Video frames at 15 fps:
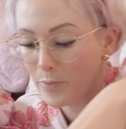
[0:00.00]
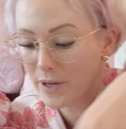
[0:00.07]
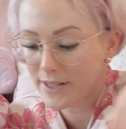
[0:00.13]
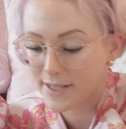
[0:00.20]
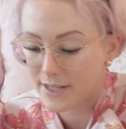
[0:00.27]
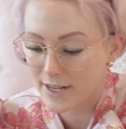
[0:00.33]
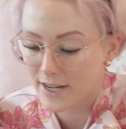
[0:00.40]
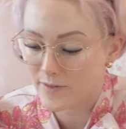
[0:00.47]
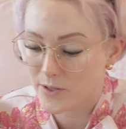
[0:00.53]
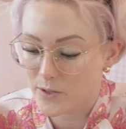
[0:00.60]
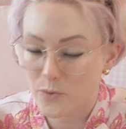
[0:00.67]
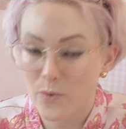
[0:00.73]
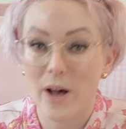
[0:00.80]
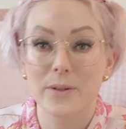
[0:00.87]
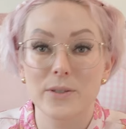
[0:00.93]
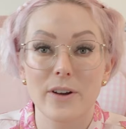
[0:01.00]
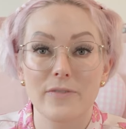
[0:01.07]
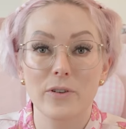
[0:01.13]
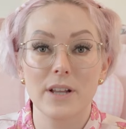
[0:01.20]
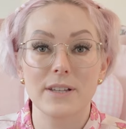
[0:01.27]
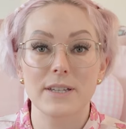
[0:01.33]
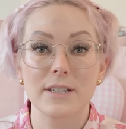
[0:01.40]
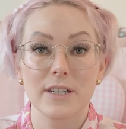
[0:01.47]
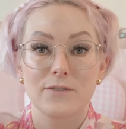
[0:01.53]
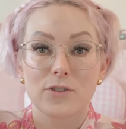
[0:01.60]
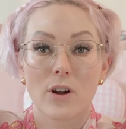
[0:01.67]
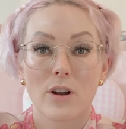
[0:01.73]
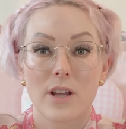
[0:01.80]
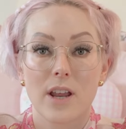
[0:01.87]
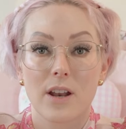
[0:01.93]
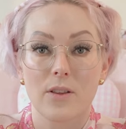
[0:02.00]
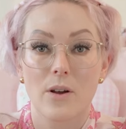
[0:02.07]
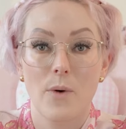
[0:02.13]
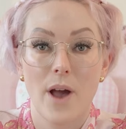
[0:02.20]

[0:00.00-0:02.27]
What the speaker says: big sleeves as well, so I feel like the sleeves are going to get in the